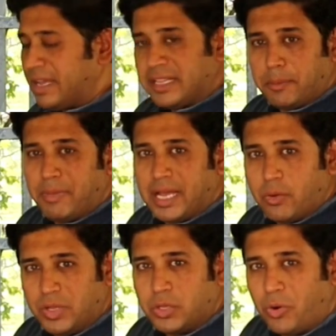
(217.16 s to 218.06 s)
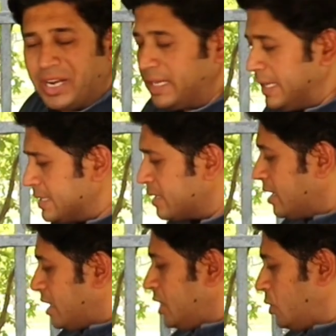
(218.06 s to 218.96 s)
at the back with quite ease.
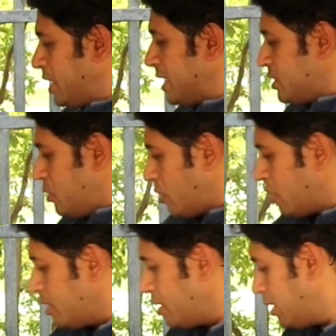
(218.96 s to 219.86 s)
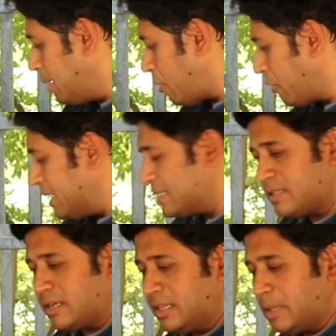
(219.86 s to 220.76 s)
You get your
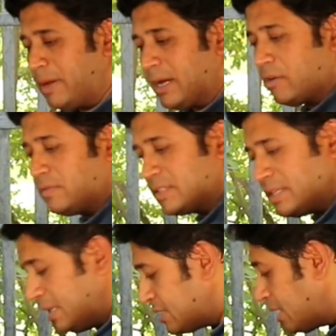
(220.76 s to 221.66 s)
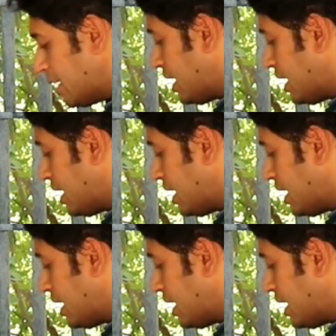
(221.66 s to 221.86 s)
pockets in the back of the seats.